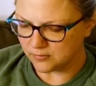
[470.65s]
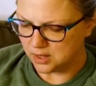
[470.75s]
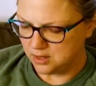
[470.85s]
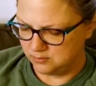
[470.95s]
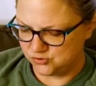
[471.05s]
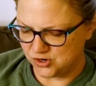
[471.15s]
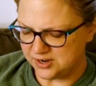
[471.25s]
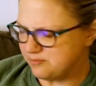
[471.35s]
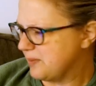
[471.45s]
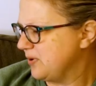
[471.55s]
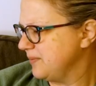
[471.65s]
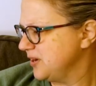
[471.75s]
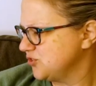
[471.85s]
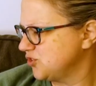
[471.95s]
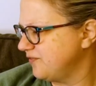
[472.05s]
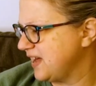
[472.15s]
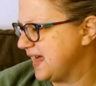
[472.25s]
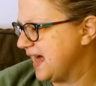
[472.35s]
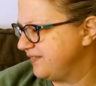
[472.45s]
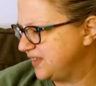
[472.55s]
I'm trying to remember, I'm not sure if I
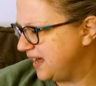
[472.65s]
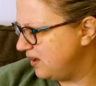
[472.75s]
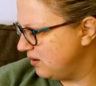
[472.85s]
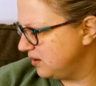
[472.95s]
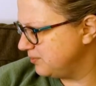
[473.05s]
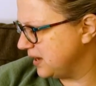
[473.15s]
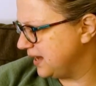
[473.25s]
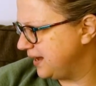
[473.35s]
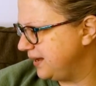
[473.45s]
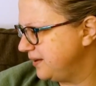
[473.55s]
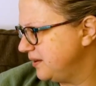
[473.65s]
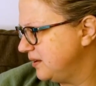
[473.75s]
had that on my,